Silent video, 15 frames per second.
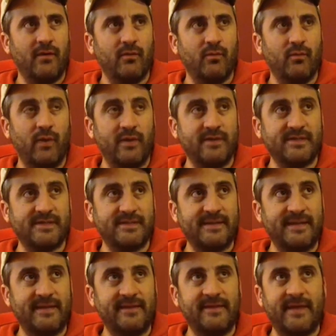One, just
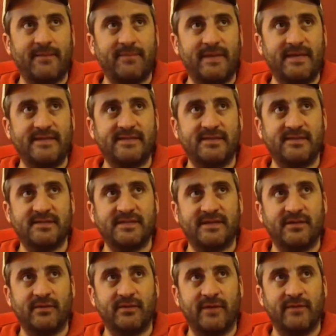immediately that piece you said
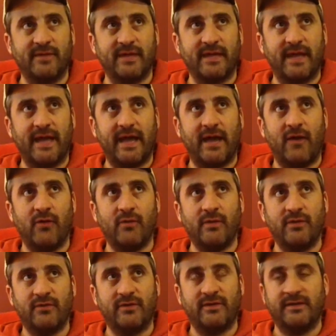around like, how are we
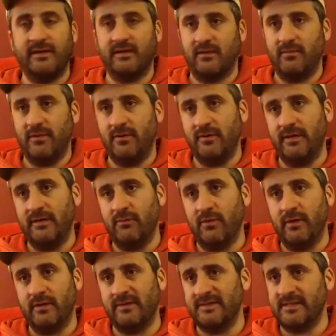creating a community
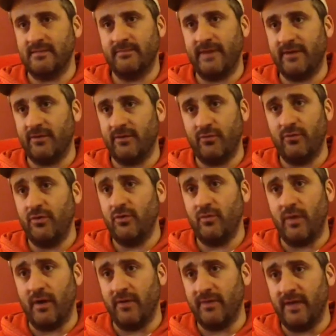where it doesn't matter who you
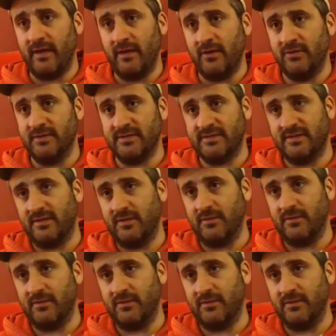are, that you're just,